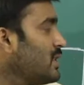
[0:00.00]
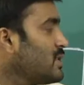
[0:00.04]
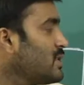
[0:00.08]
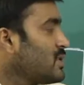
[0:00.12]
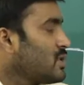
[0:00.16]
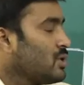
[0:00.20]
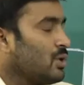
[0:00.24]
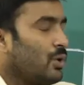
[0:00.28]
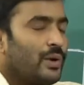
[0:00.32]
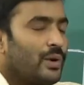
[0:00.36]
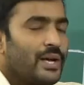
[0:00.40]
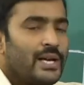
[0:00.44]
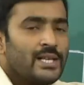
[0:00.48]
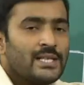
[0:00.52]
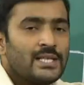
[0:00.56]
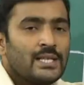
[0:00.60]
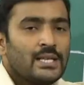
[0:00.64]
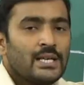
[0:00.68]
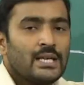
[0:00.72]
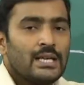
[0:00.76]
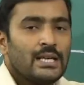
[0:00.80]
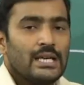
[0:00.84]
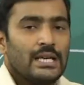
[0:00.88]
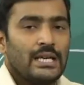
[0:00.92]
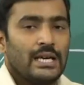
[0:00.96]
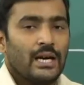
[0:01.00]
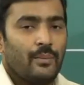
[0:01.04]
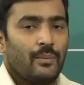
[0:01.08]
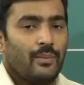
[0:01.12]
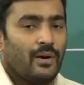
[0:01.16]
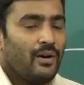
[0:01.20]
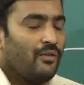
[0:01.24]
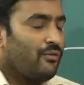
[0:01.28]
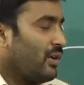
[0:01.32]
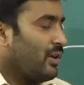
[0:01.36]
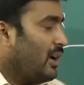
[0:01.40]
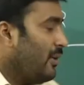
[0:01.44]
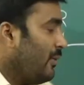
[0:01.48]
is known as
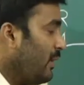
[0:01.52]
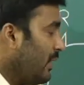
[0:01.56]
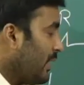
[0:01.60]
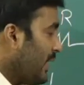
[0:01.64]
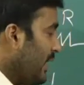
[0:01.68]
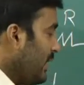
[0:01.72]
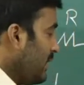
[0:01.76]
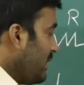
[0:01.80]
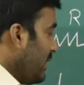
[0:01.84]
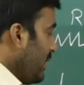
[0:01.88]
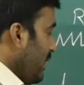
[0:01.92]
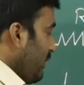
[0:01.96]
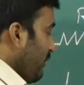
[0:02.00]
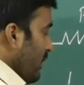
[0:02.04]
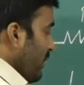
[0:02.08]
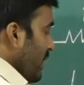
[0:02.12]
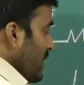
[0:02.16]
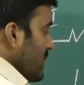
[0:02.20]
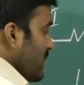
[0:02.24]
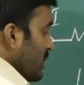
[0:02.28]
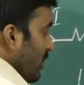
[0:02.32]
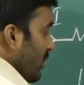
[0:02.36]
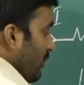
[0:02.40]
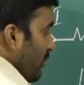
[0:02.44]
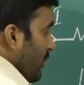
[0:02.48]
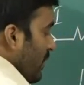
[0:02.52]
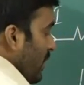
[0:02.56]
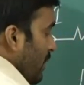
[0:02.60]
EMF. I will write the definition of